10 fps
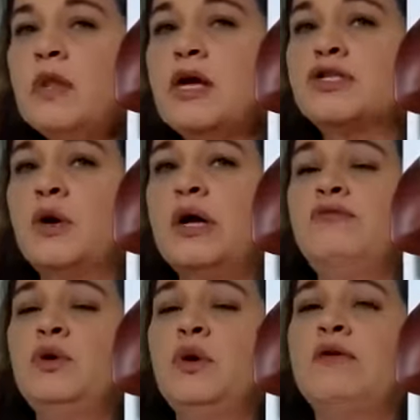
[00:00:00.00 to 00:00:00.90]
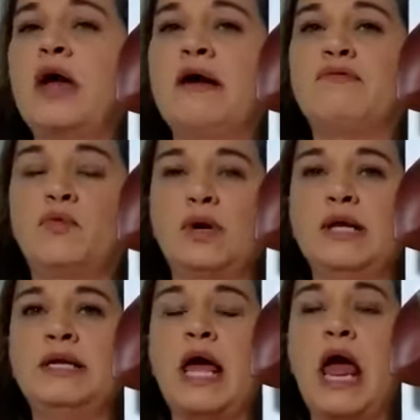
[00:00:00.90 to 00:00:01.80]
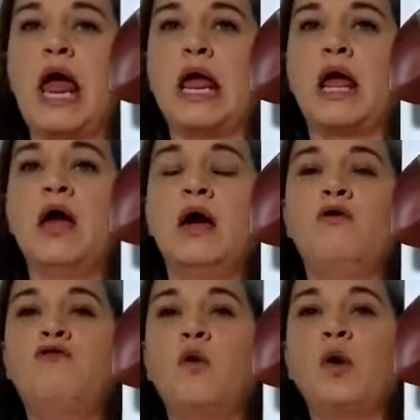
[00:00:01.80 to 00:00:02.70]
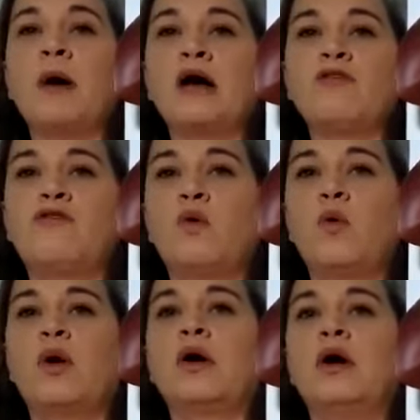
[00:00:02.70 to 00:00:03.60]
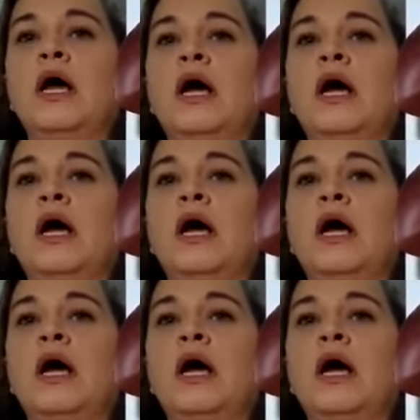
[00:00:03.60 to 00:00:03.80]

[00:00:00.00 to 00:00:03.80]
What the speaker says: So if you have ever ridden a 4x4,